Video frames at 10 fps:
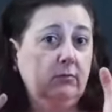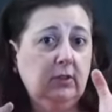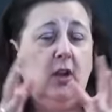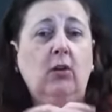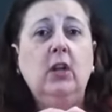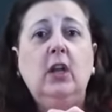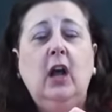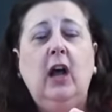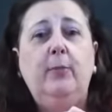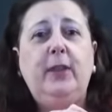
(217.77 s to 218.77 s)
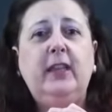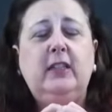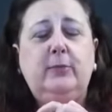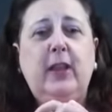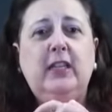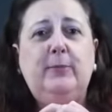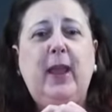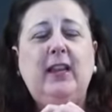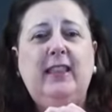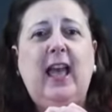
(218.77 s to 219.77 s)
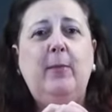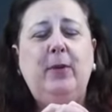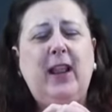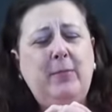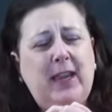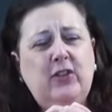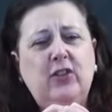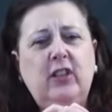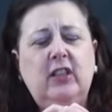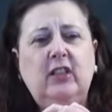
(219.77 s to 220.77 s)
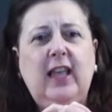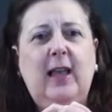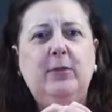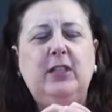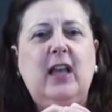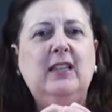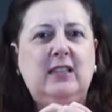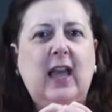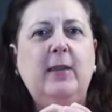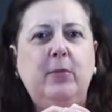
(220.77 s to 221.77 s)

So uh, be ex- expect that, but make sure that the lab is on site.